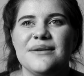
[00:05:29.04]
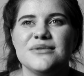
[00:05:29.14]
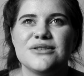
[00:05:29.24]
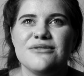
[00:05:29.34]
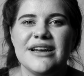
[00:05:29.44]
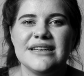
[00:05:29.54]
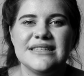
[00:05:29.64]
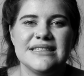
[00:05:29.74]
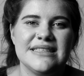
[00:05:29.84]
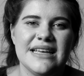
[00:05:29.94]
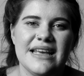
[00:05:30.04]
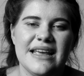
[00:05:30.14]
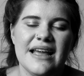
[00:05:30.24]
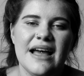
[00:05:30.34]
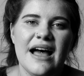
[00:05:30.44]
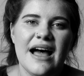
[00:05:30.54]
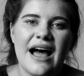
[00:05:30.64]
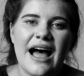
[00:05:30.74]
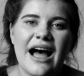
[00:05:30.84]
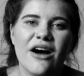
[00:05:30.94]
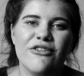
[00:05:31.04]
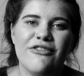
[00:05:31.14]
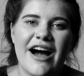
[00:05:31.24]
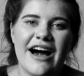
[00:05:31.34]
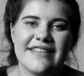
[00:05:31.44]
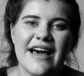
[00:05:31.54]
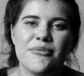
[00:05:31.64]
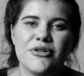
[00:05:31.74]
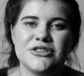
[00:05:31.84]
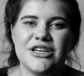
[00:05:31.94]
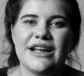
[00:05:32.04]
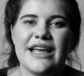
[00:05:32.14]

it was great to see how far that project